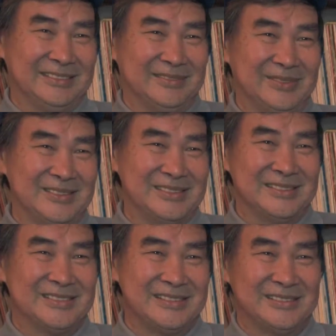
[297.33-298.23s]
The first
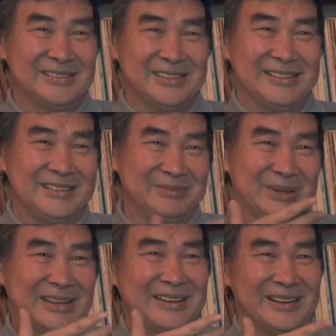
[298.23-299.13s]
thing I do, you
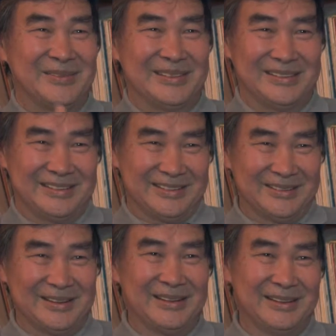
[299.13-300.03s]
pick it up and
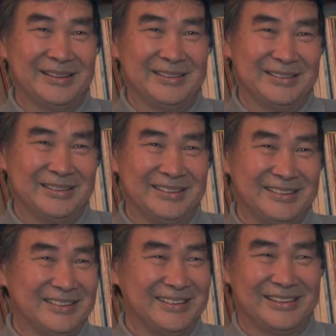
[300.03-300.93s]

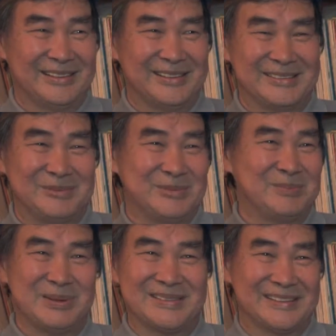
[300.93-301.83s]
I know, it's
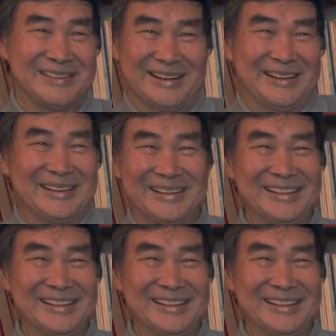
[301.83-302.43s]
bizarre.